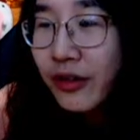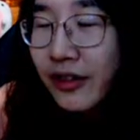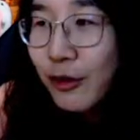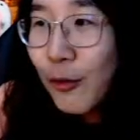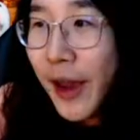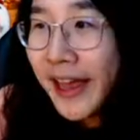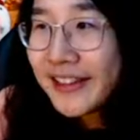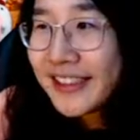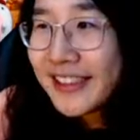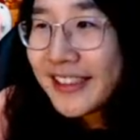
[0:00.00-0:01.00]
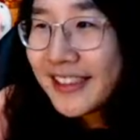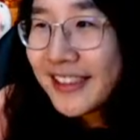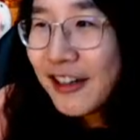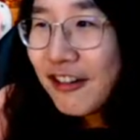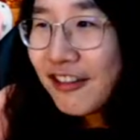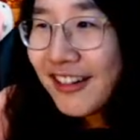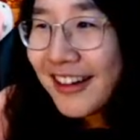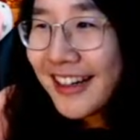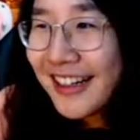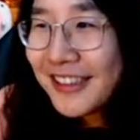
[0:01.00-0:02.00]
wait.
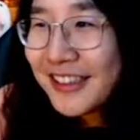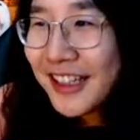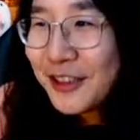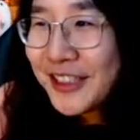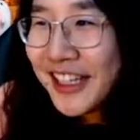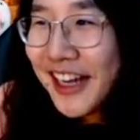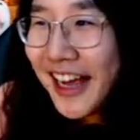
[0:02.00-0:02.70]
Need to see that.